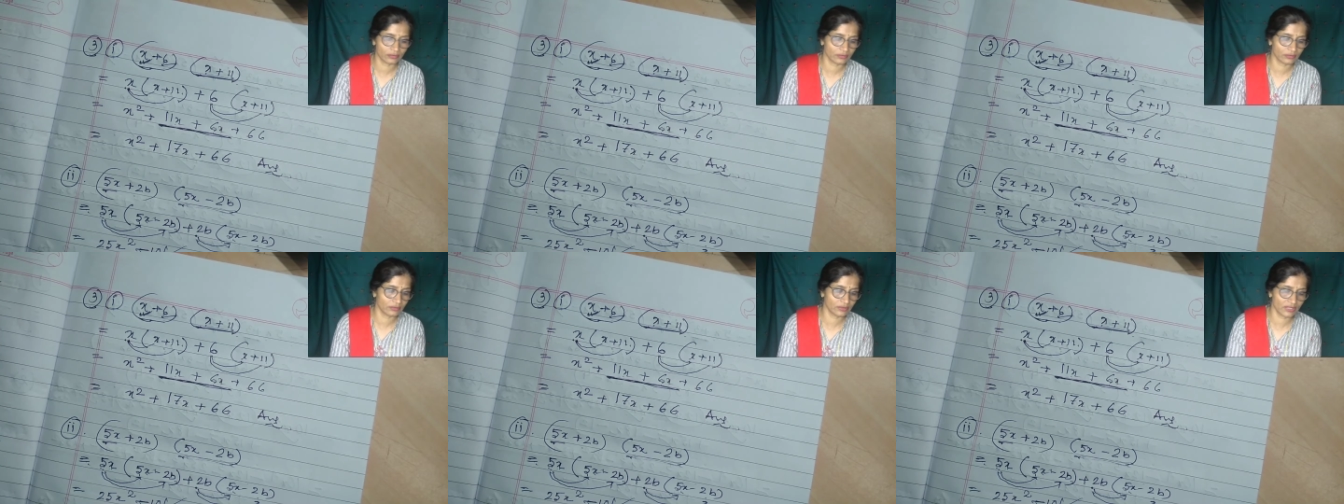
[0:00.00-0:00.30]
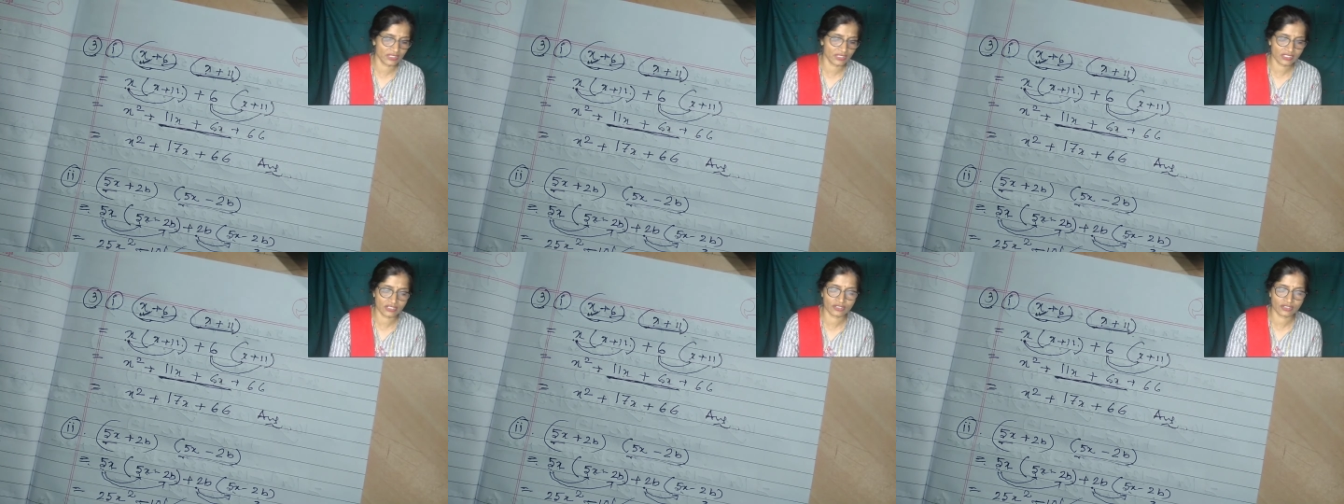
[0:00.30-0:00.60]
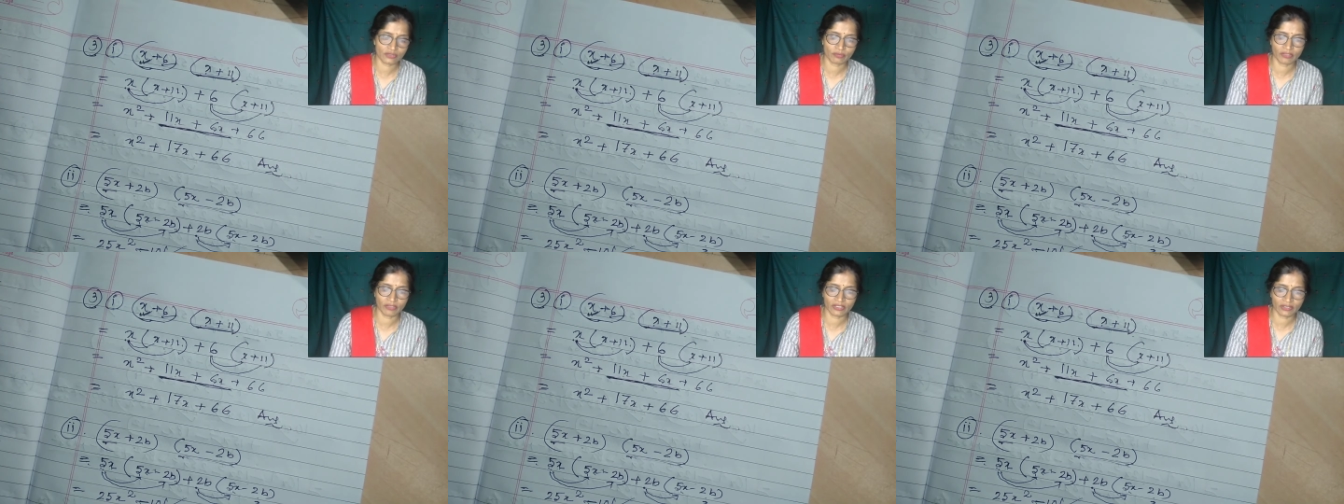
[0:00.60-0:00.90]
this
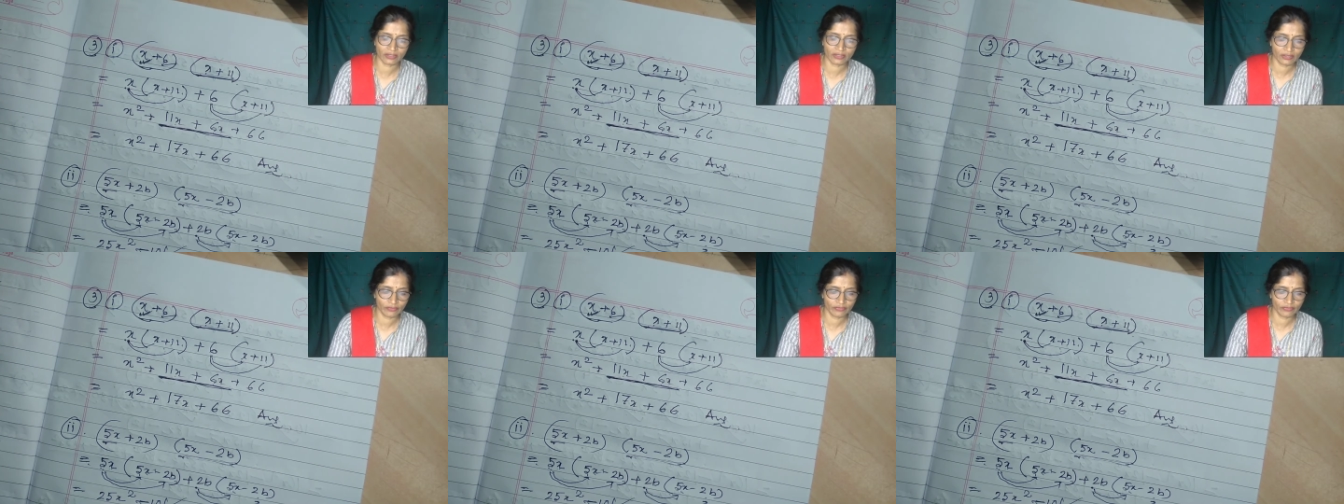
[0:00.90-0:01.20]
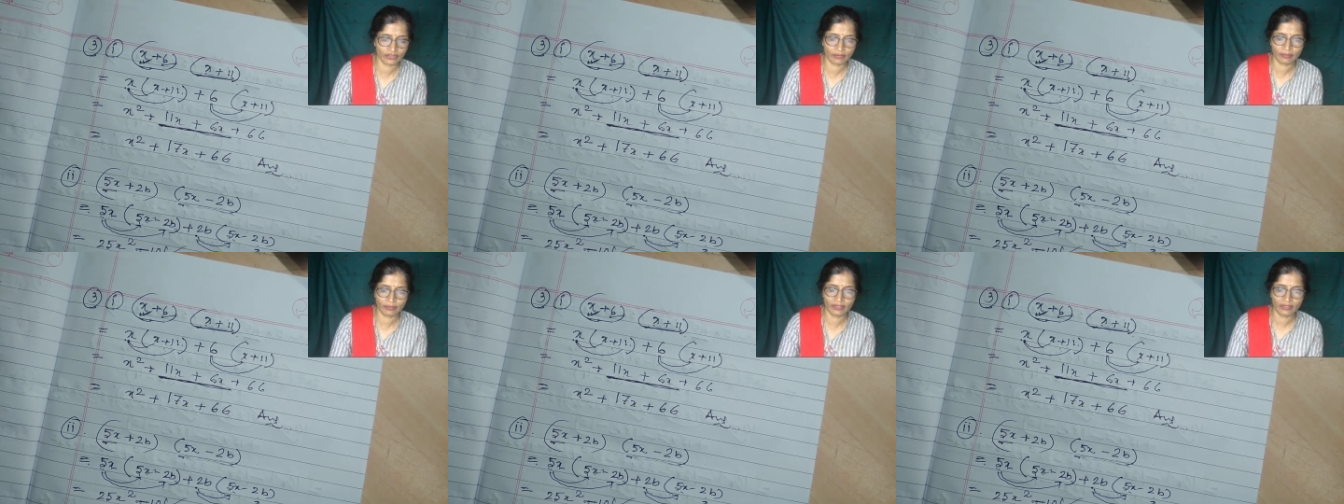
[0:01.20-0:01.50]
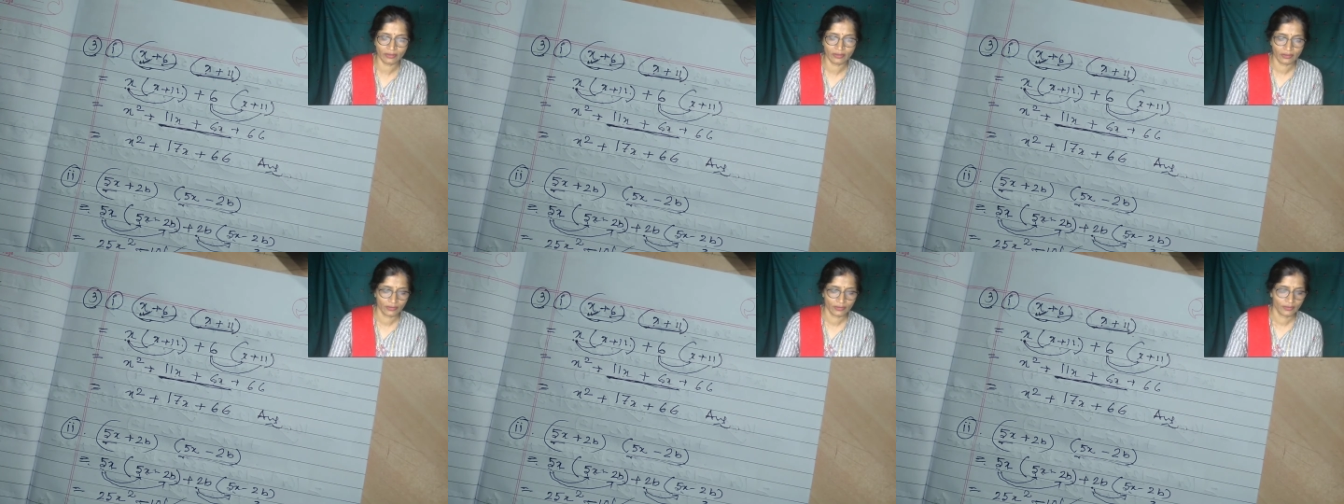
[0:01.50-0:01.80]
method will be
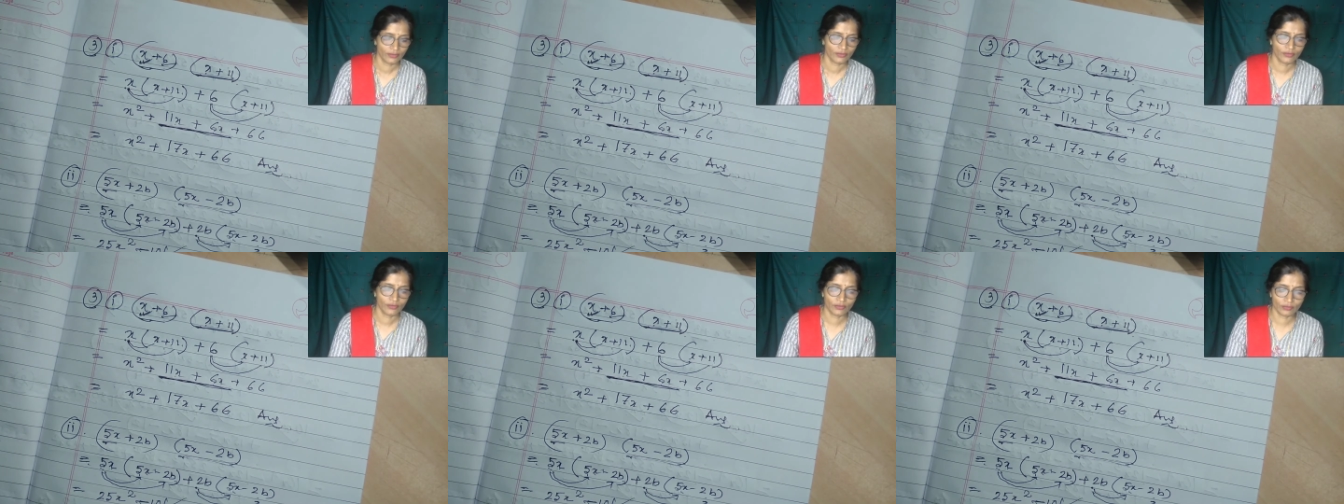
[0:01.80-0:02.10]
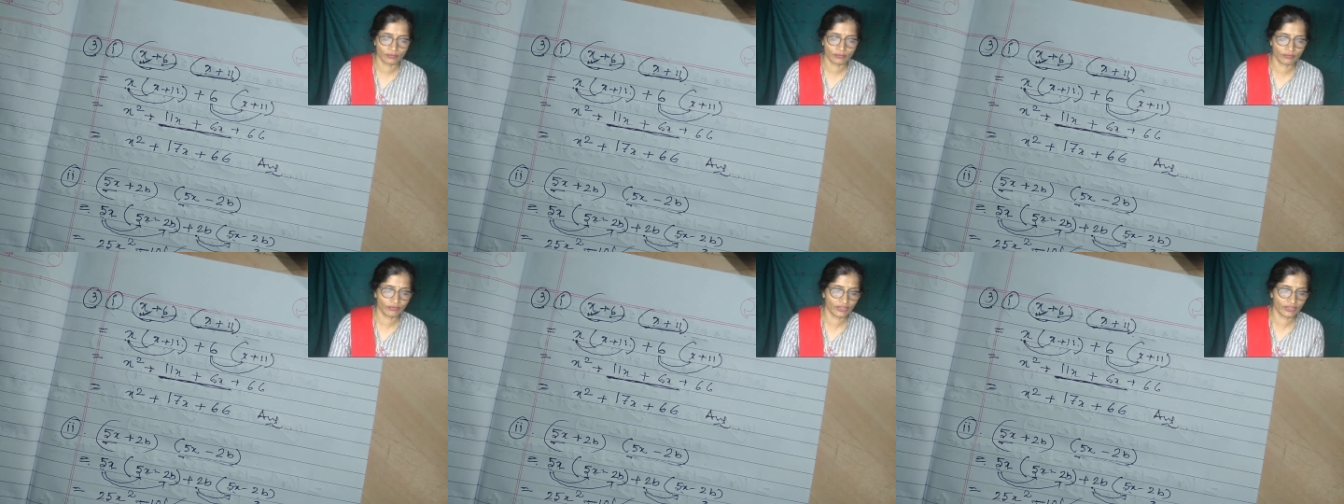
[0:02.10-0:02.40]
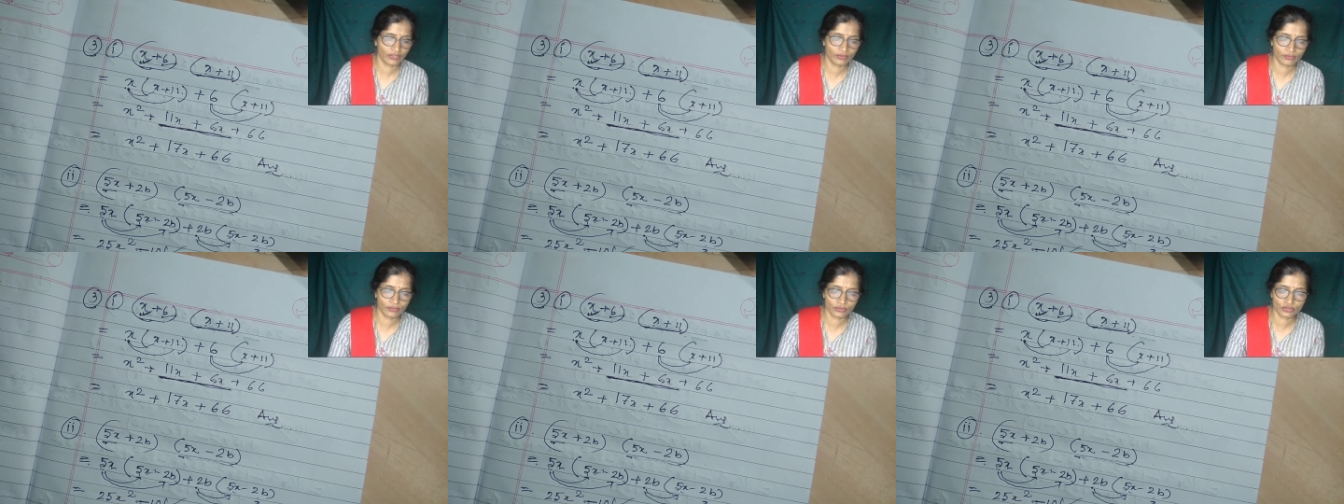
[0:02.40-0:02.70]
very
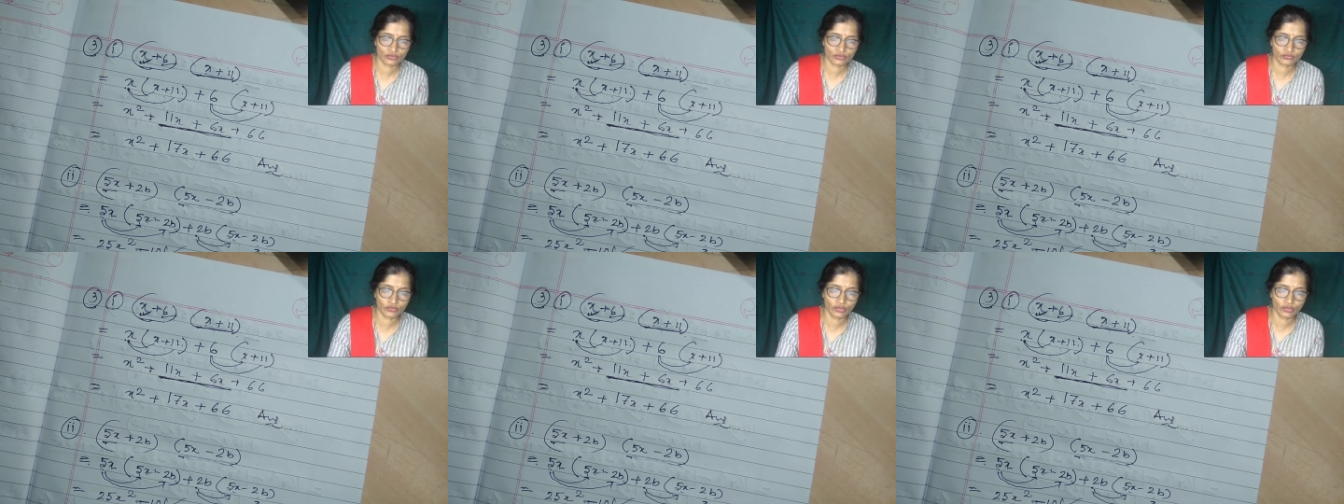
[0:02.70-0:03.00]
useful,